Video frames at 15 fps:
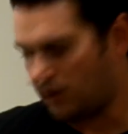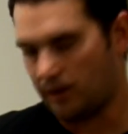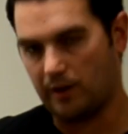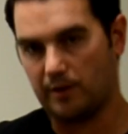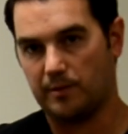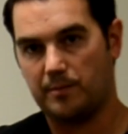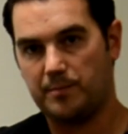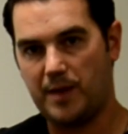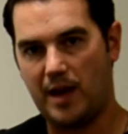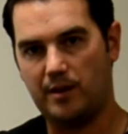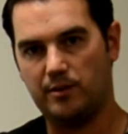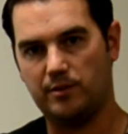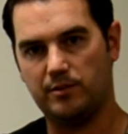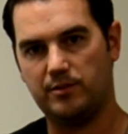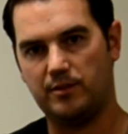our
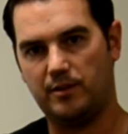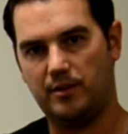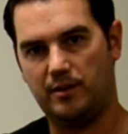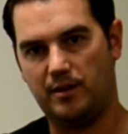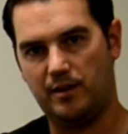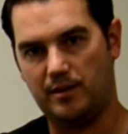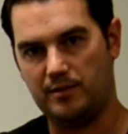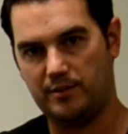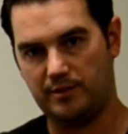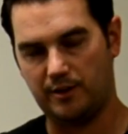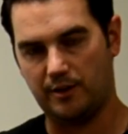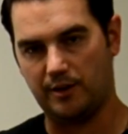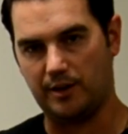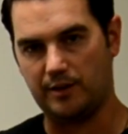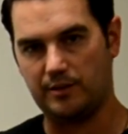panels in
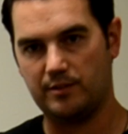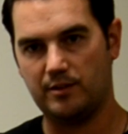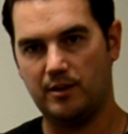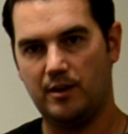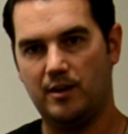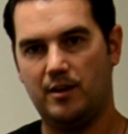series,